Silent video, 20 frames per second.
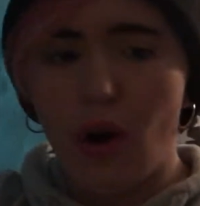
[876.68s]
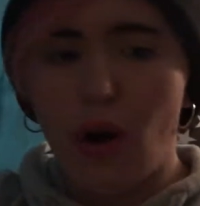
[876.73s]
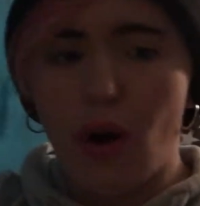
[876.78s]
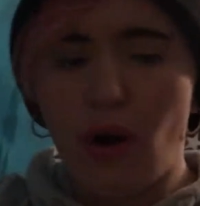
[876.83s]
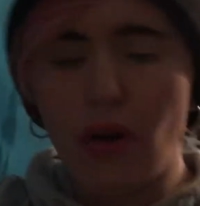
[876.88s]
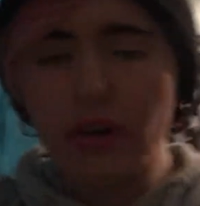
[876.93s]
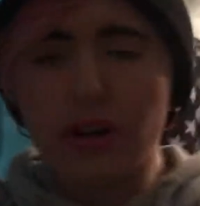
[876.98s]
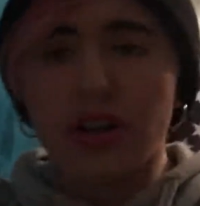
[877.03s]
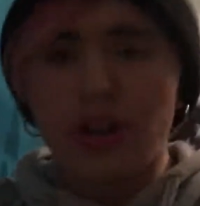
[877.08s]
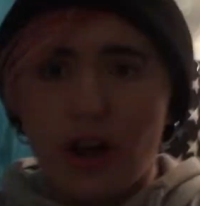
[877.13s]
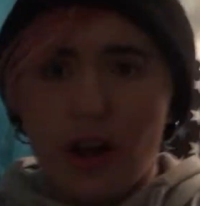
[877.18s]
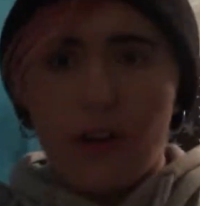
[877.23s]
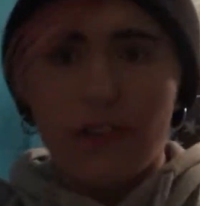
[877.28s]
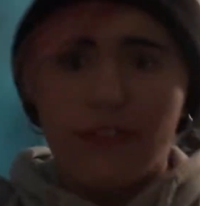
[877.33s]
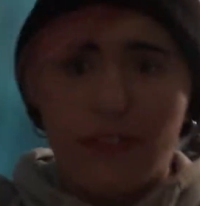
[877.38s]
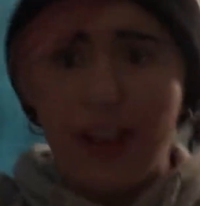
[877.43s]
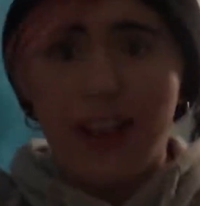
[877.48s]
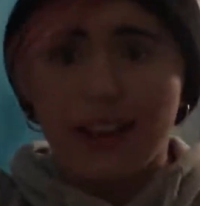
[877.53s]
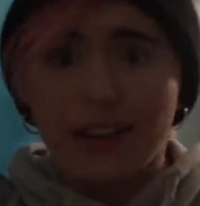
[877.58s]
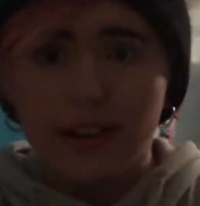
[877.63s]
on your
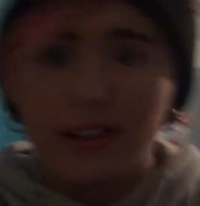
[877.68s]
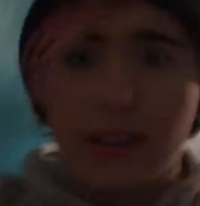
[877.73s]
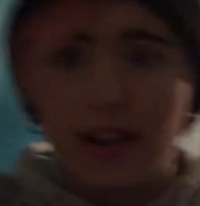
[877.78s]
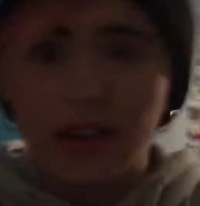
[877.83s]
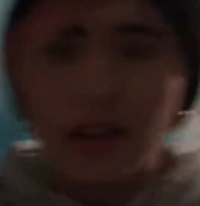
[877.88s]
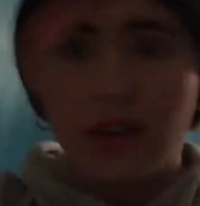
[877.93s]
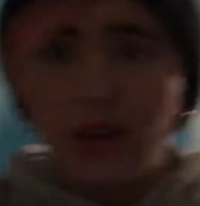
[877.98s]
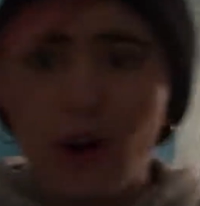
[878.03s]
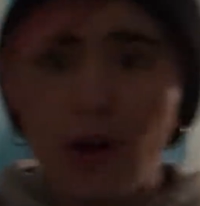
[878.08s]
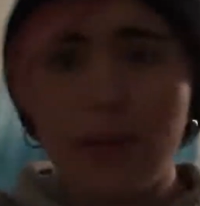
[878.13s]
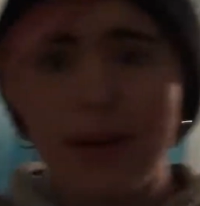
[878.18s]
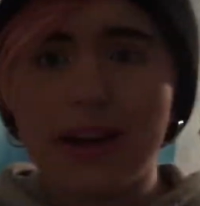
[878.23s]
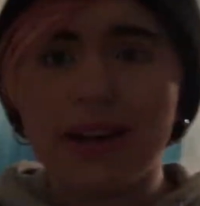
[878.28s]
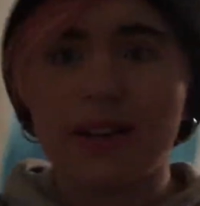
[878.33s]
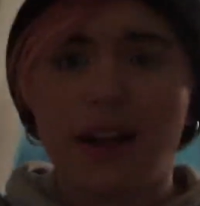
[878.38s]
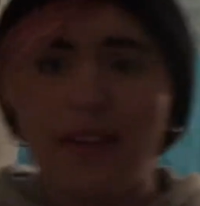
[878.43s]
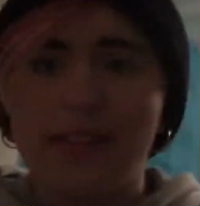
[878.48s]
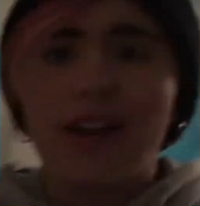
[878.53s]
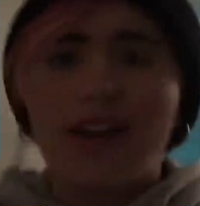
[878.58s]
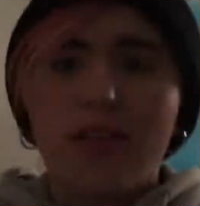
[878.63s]
thing. You know what I mean?
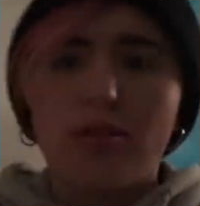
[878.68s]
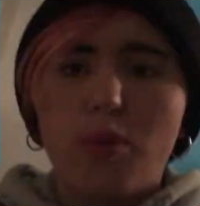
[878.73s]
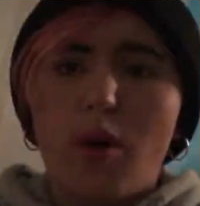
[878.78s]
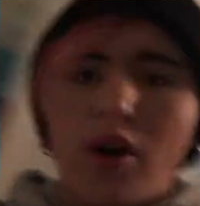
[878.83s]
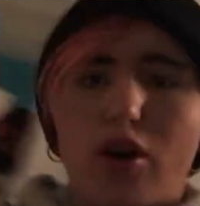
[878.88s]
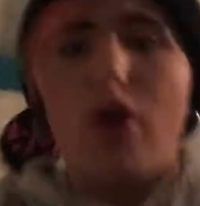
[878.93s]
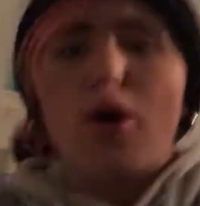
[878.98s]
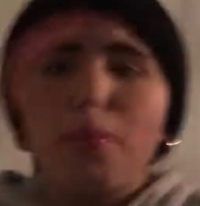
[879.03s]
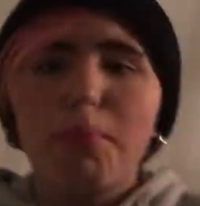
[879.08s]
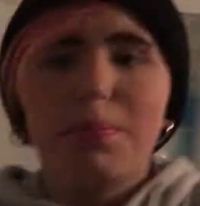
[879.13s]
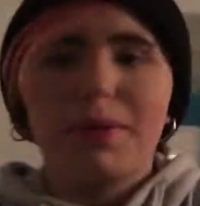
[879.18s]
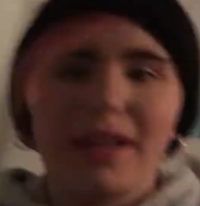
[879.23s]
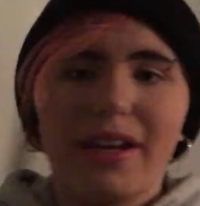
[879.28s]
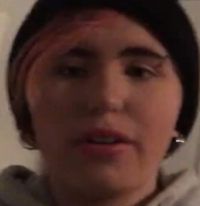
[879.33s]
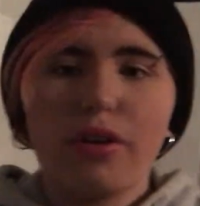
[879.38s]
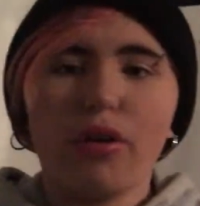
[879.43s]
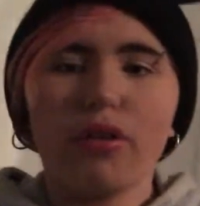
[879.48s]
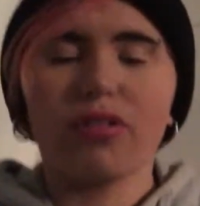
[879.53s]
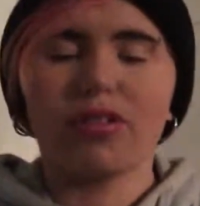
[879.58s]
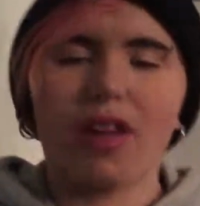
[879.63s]
Like that's what a company
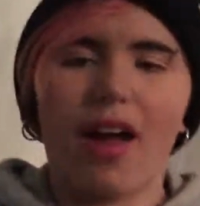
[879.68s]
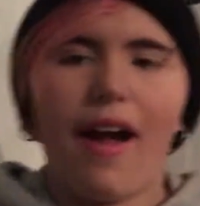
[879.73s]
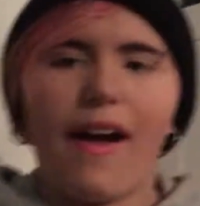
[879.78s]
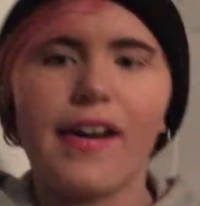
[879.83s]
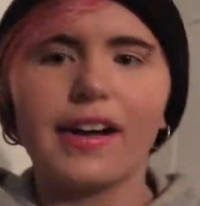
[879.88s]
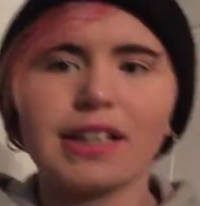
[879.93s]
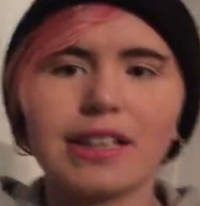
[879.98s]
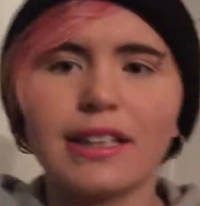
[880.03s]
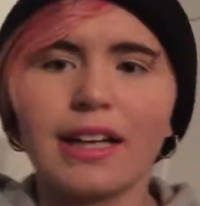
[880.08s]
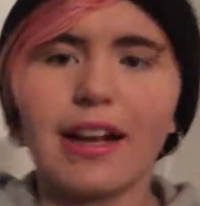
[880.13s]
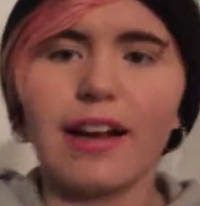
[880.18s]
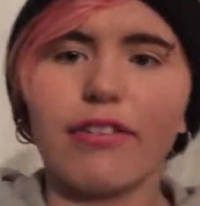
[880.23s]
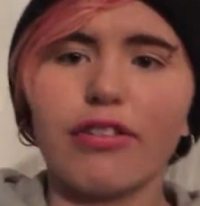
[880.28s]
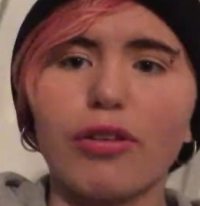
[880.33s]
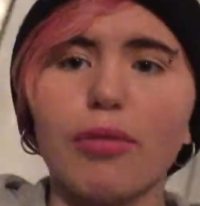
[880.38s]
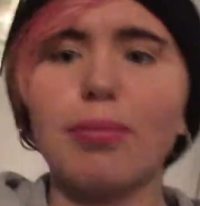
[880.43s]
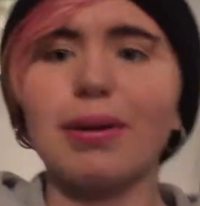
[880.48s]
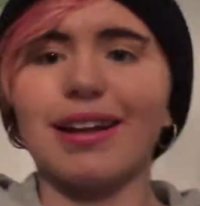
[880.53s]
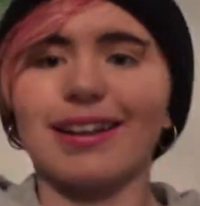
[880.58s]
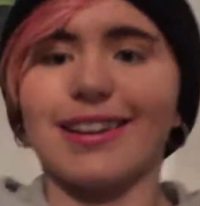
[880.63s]
does. Like if
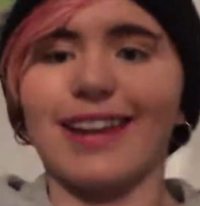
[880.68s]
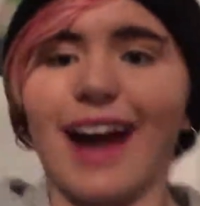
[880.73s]
somebody